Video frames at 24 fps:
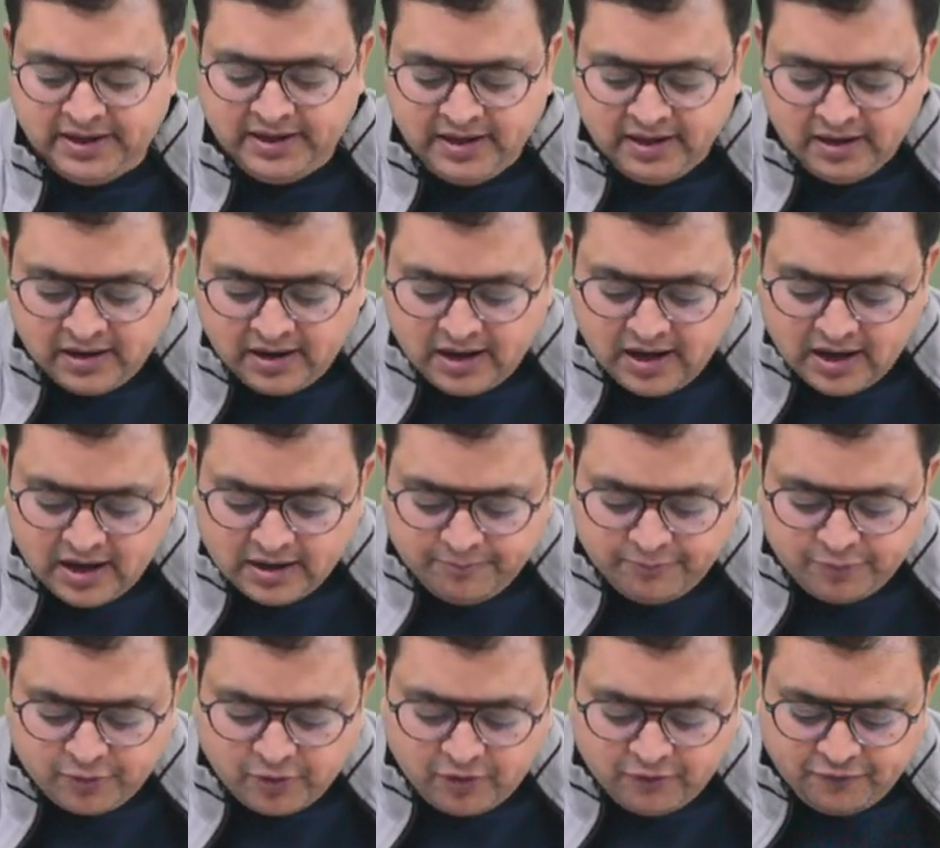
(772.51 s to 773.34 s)
here our
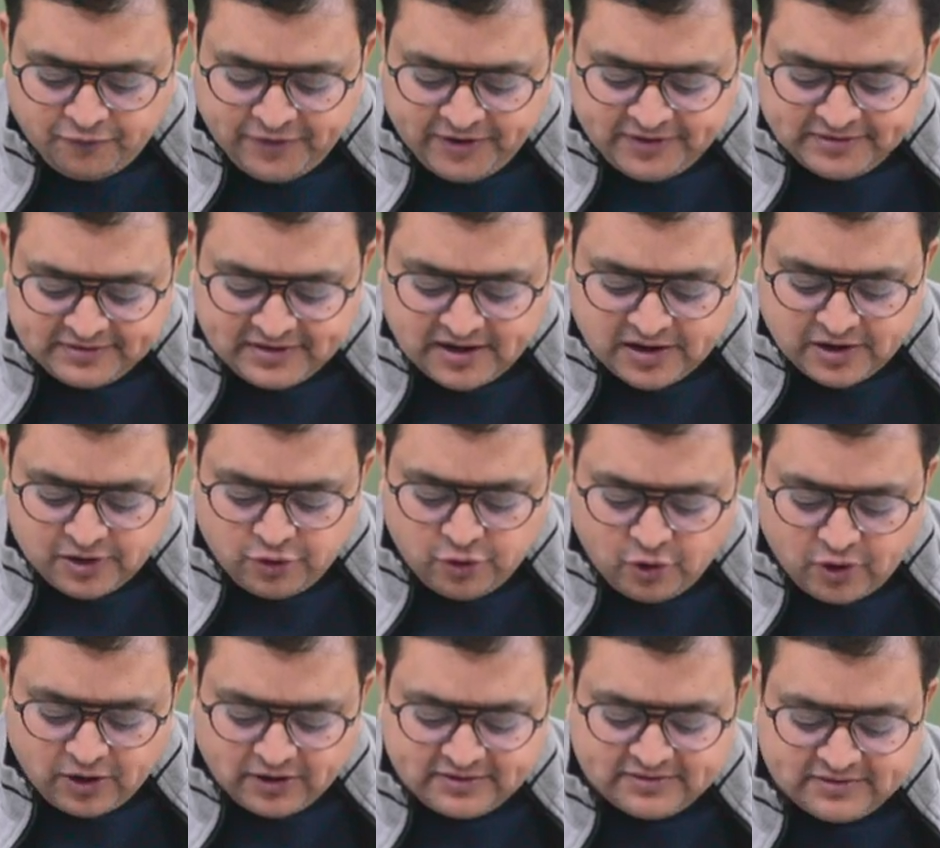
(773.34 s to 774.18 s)
profits are
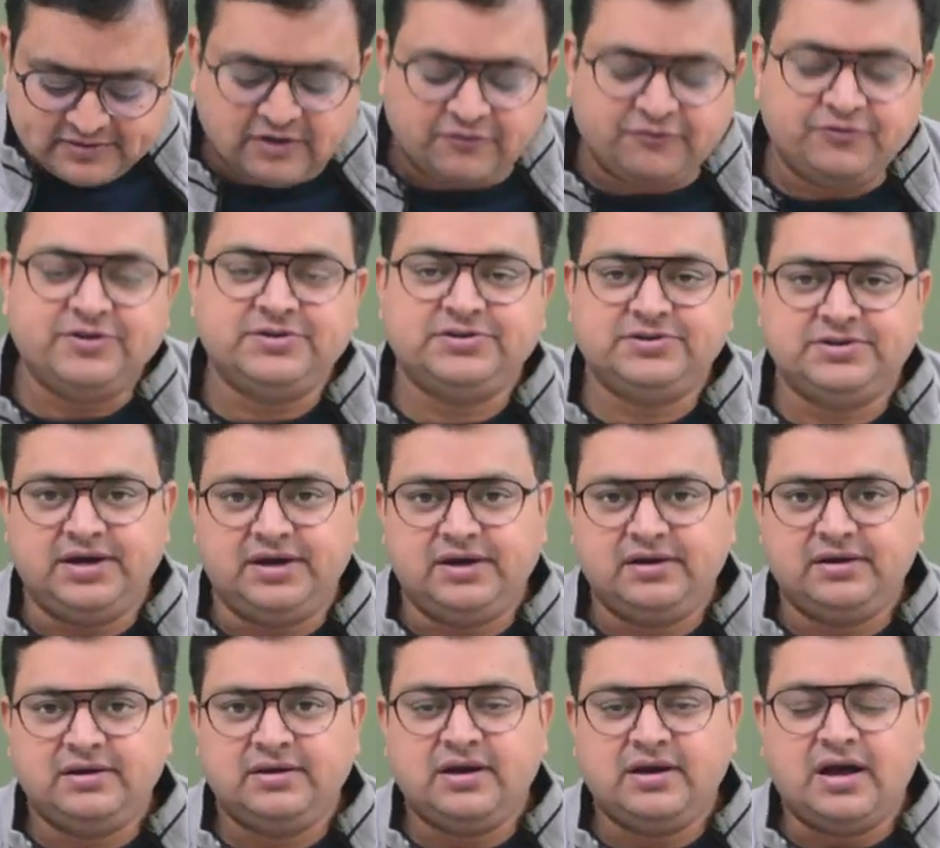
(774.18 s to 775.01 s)
not
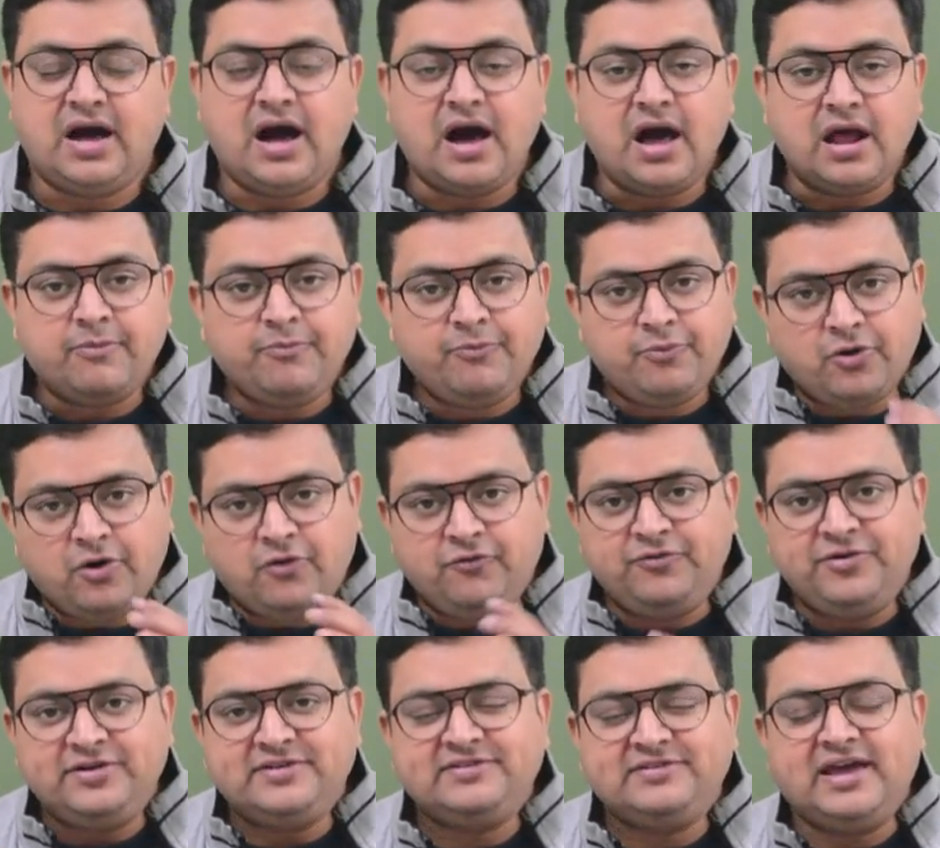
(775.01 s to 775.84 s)
sufficient our
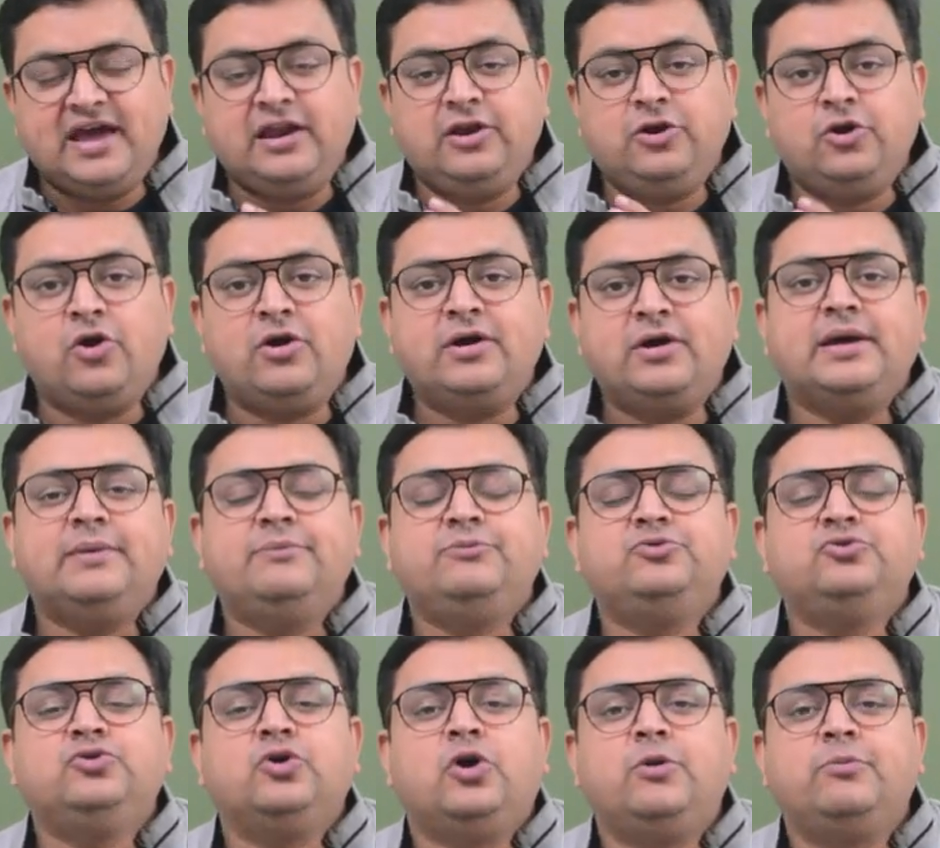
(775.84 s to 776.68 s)
profits cannot
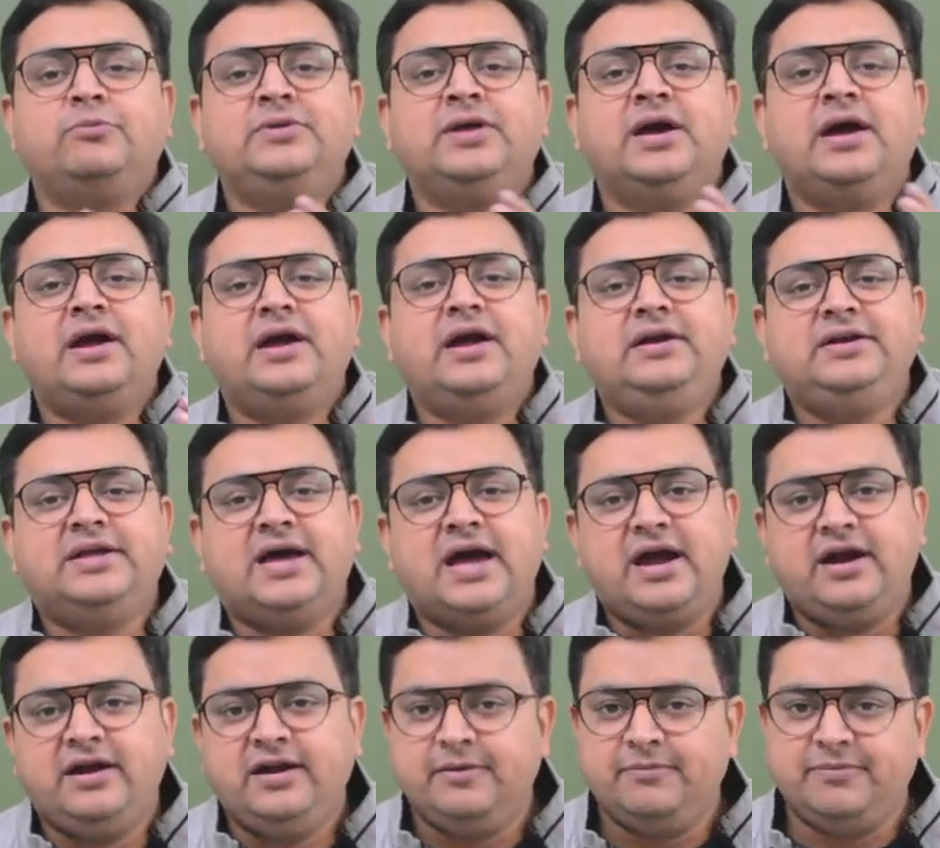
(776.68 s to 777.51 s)
absorb the
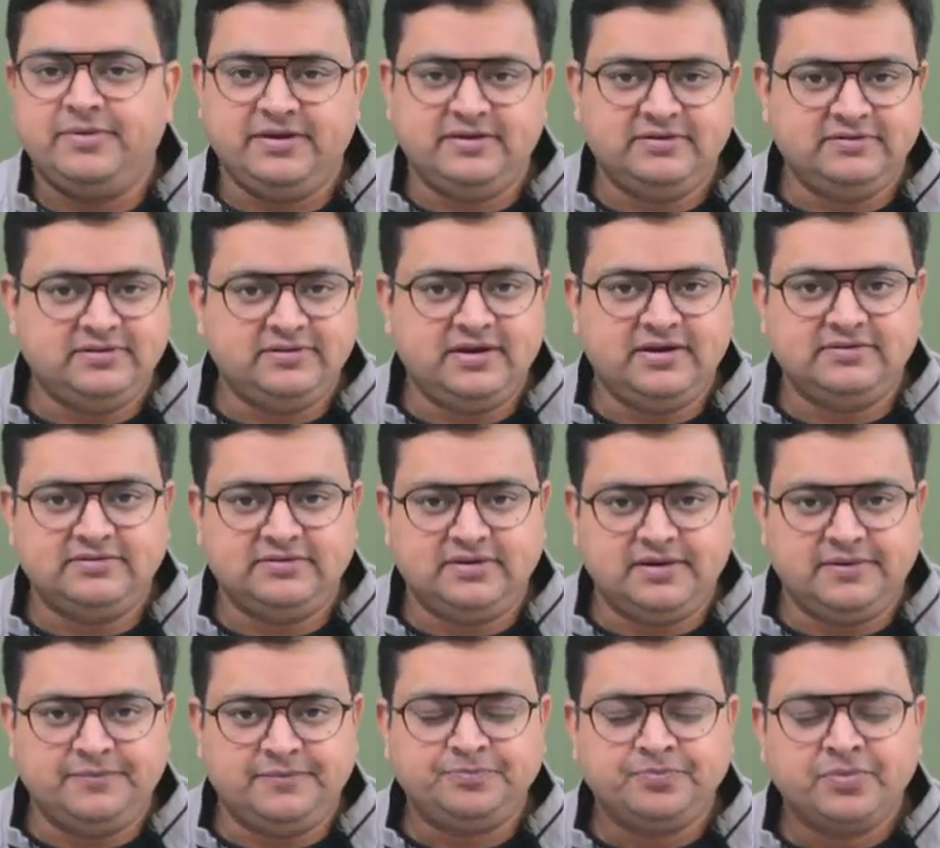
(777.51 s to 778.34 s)
entire
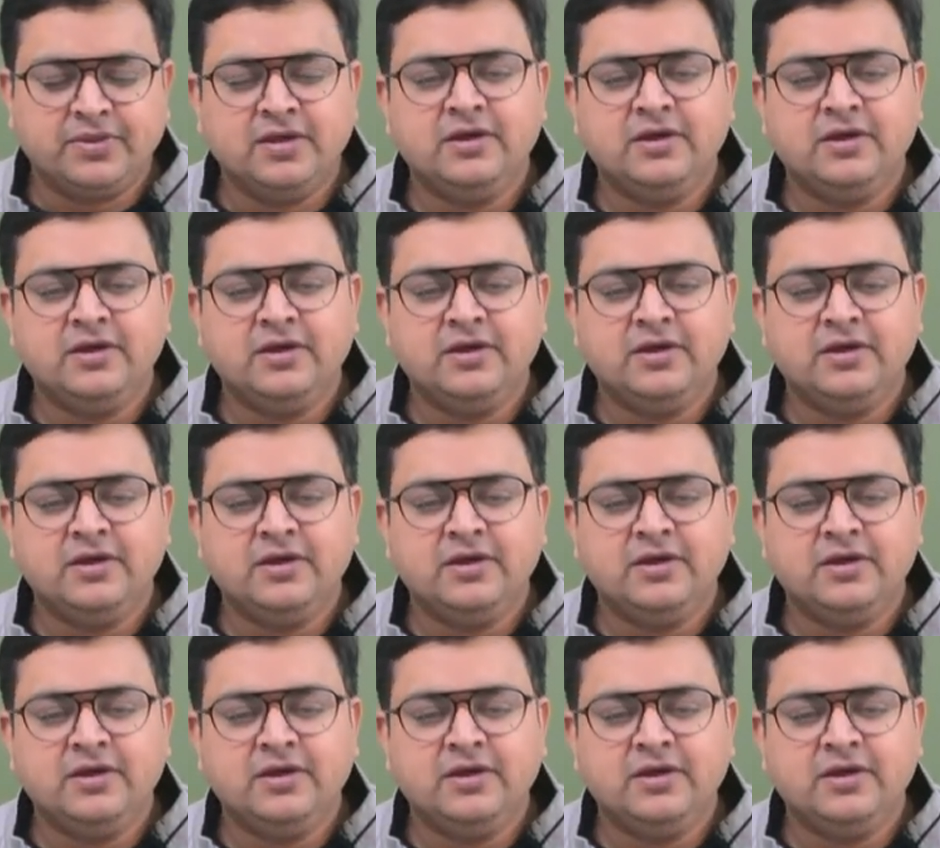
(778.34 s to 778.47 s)
depreciation